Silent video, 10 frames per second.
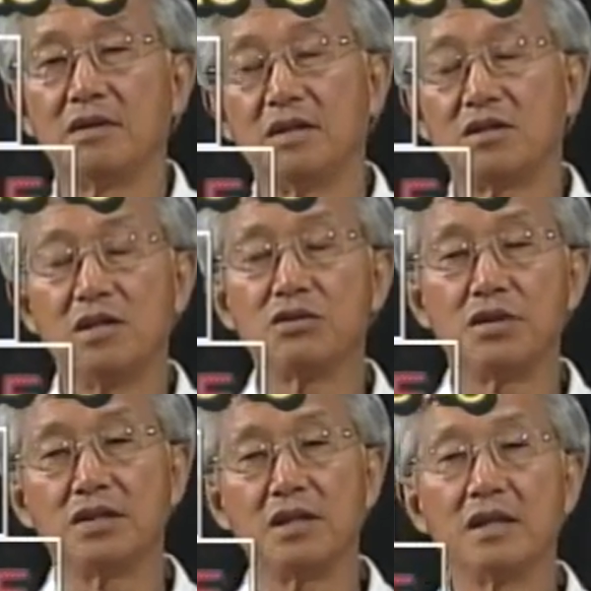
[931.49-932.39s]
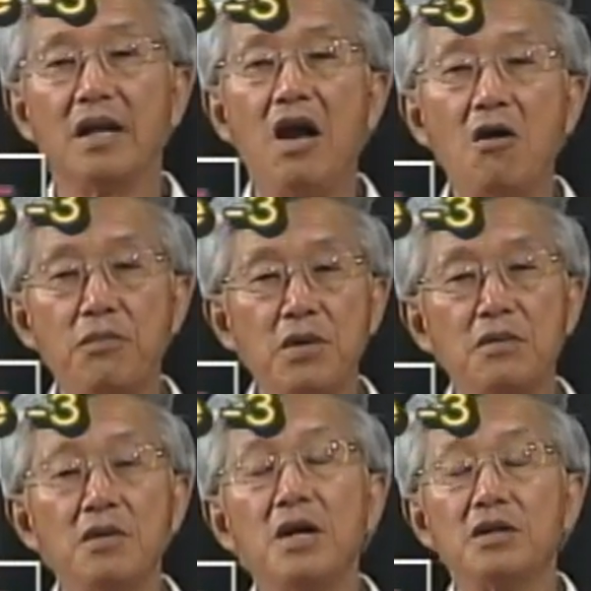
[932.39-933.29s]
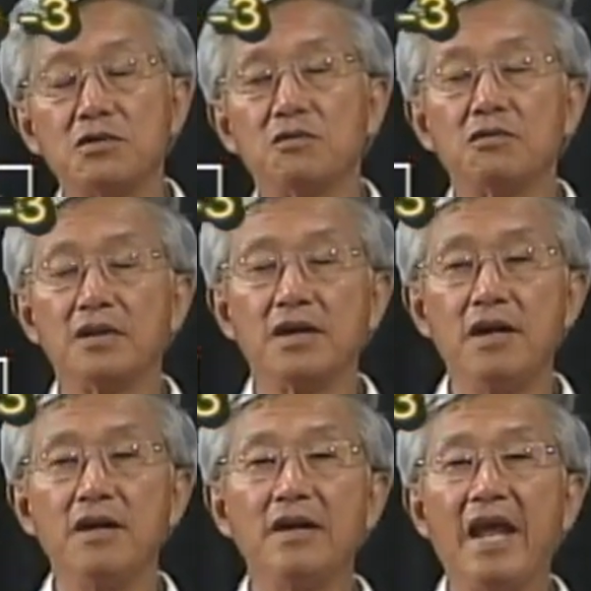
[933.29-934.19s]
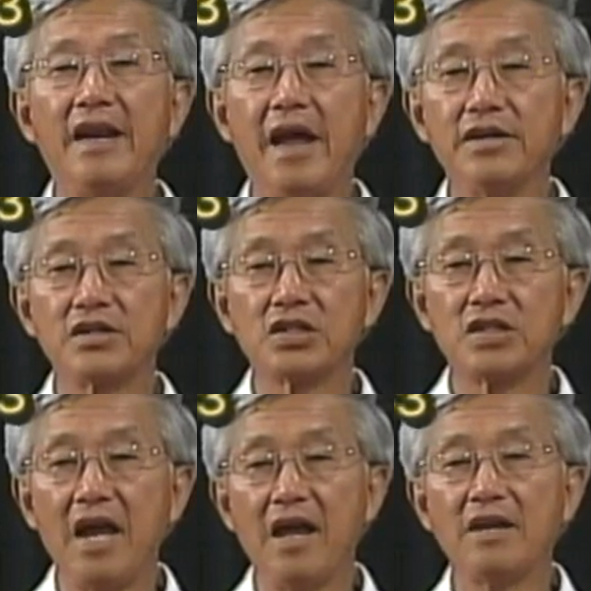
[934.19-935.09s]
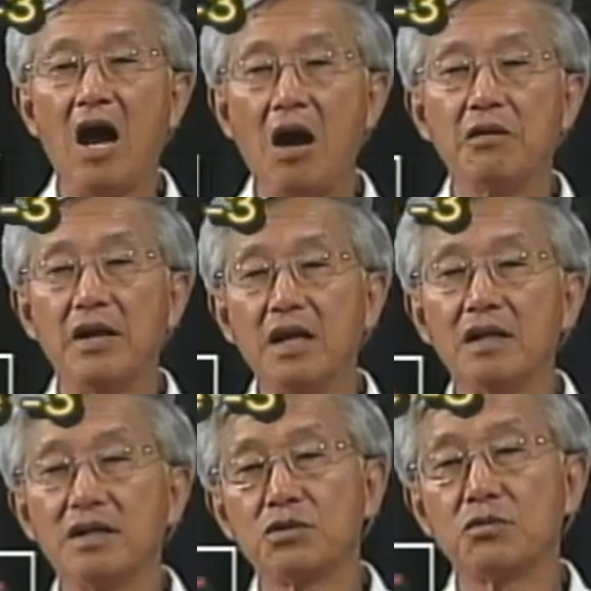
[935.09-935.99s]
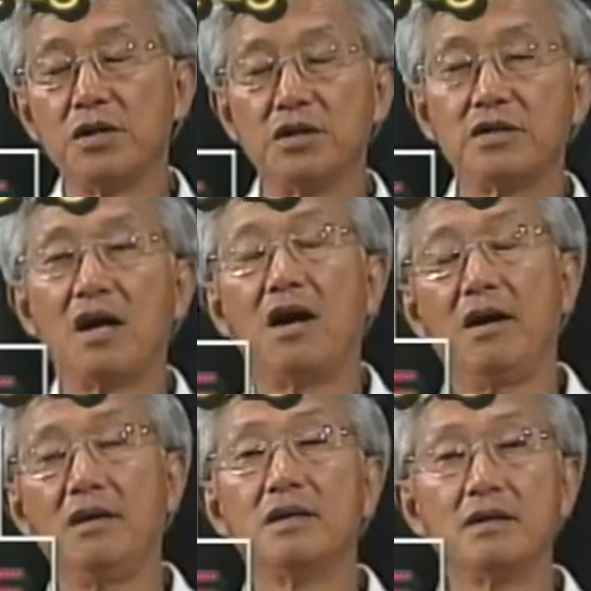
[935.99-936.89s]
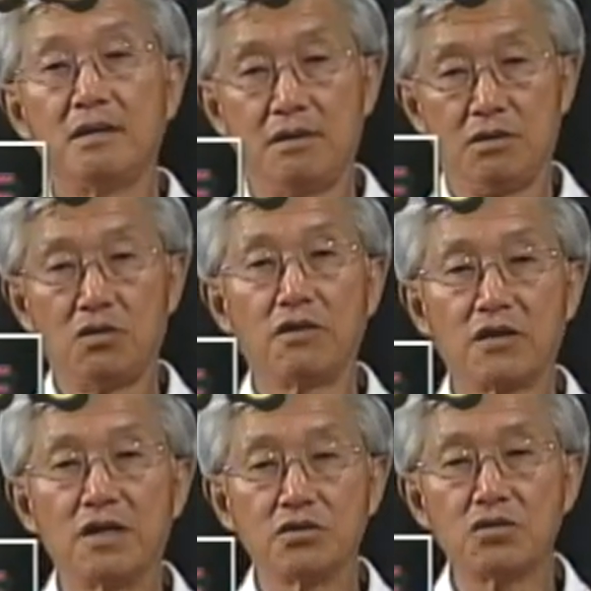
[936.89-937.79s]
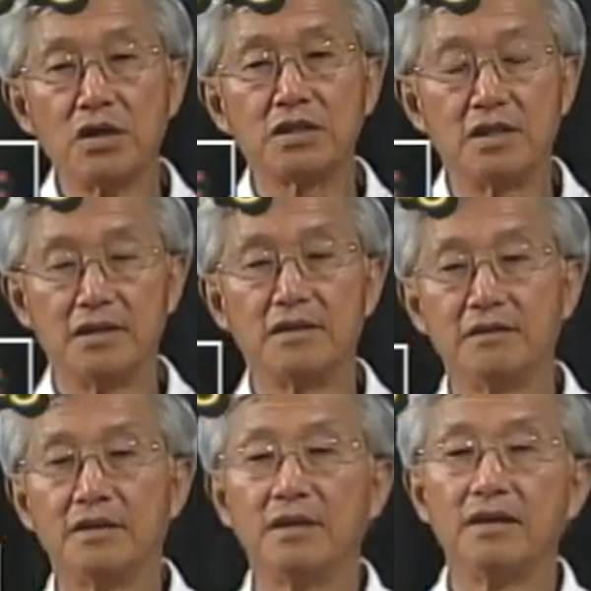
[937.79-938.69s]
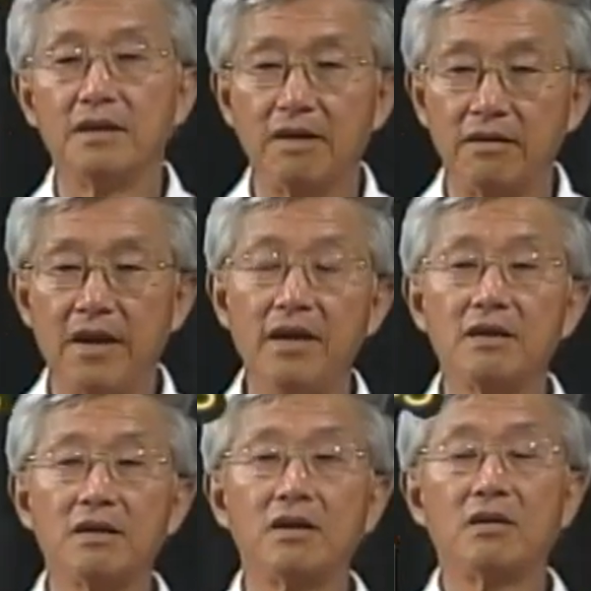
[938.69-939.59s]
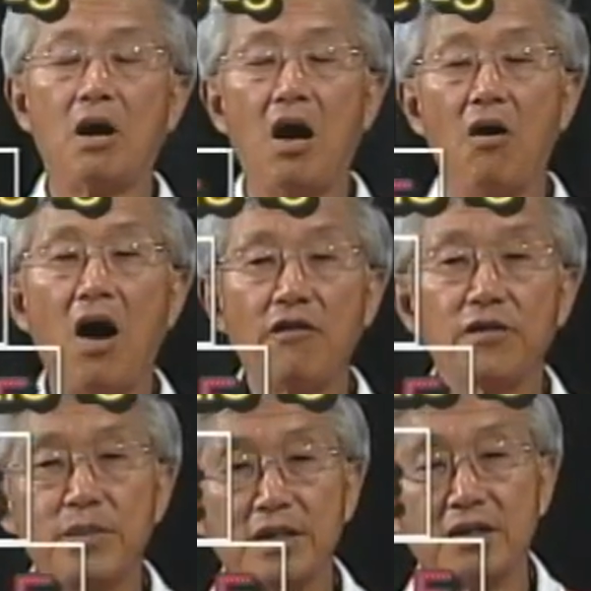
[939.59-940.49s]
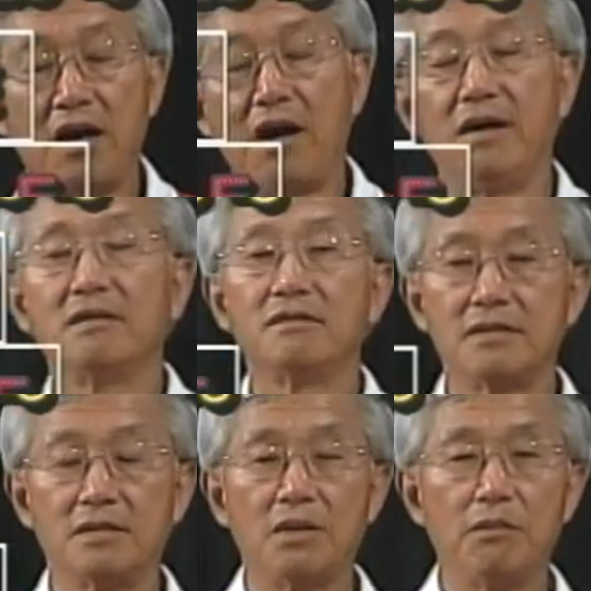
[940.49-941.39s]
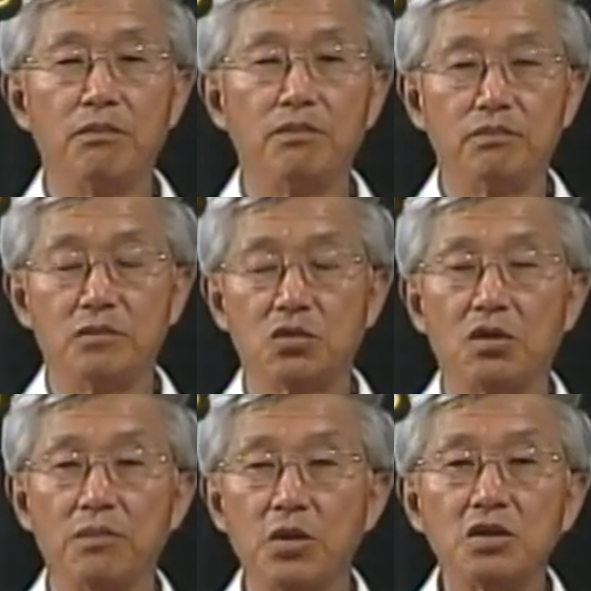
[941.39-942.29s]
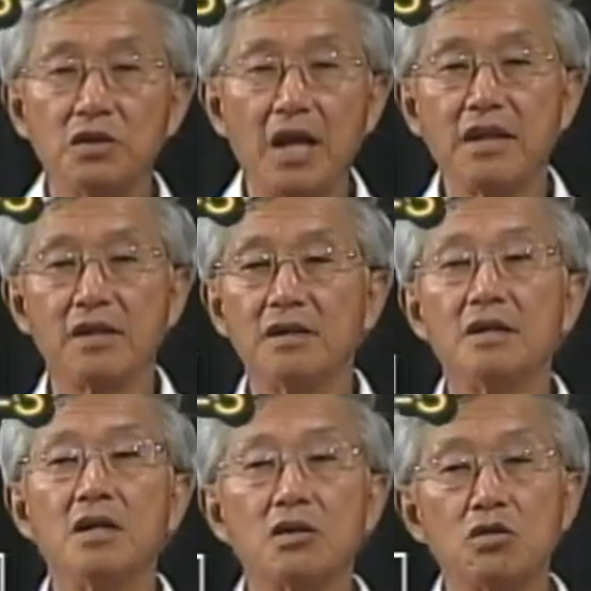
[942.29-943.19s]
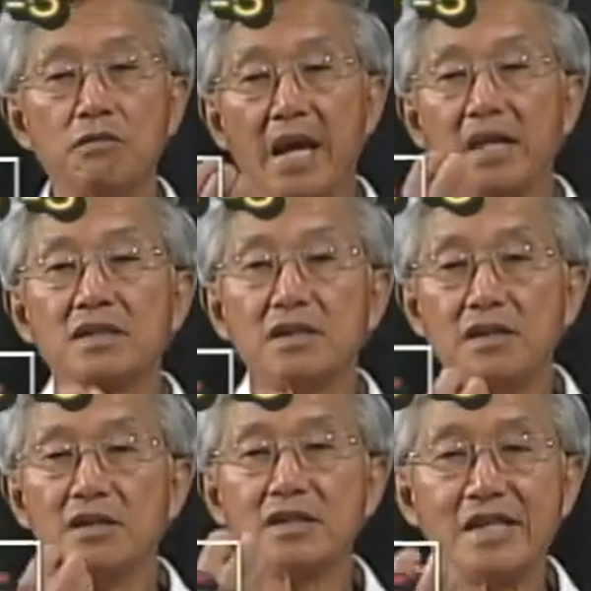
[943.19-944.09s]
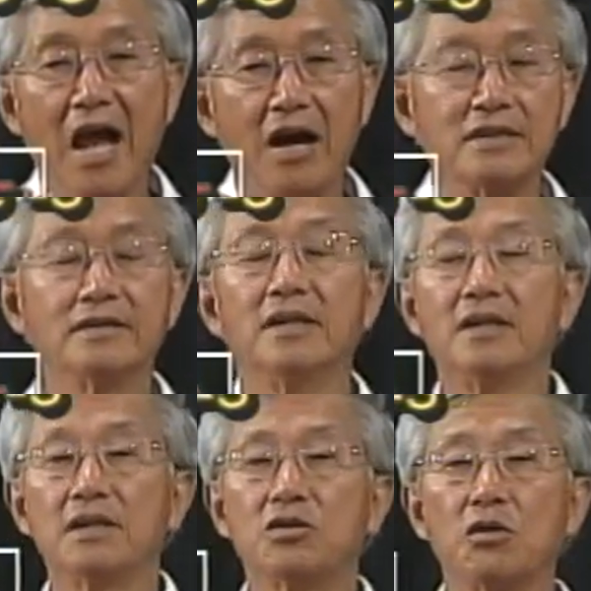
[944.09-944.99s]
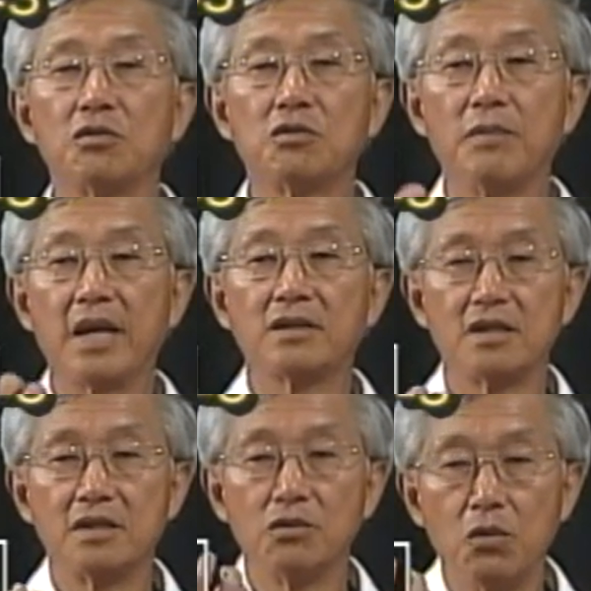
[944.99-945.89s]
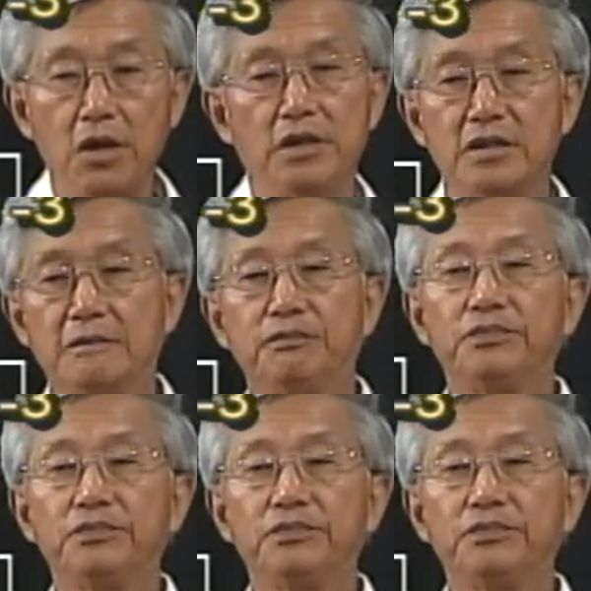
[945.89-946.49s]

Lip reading: It's interesting. They help you to learn and understand how English words are sort of constructed, all right? How alphabets are sort of put together to make certain sounds, so to make certain words.